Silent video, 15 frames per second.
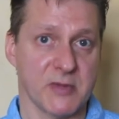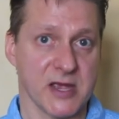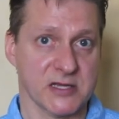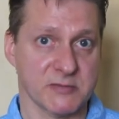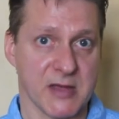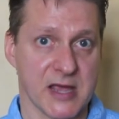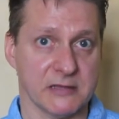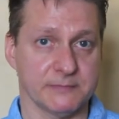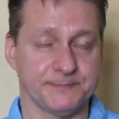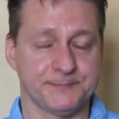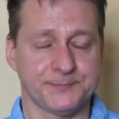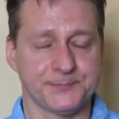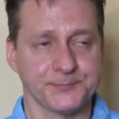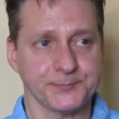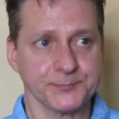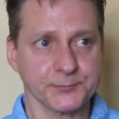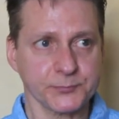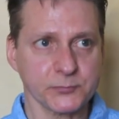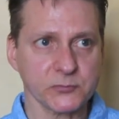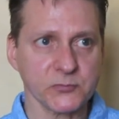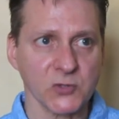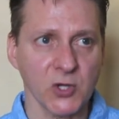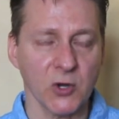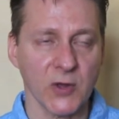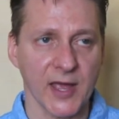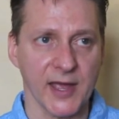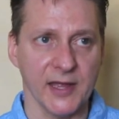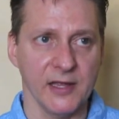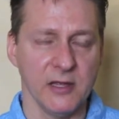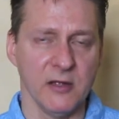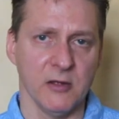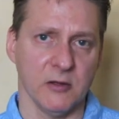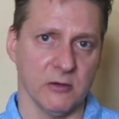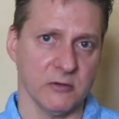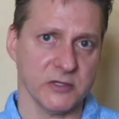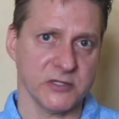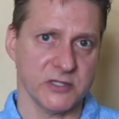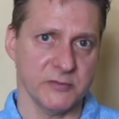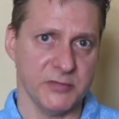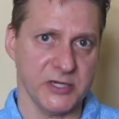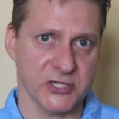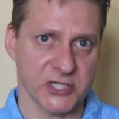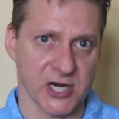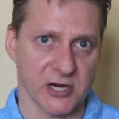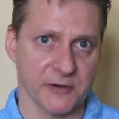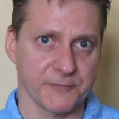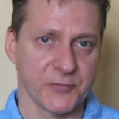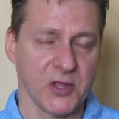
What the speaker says: best bet. Okay, well, what's the B share?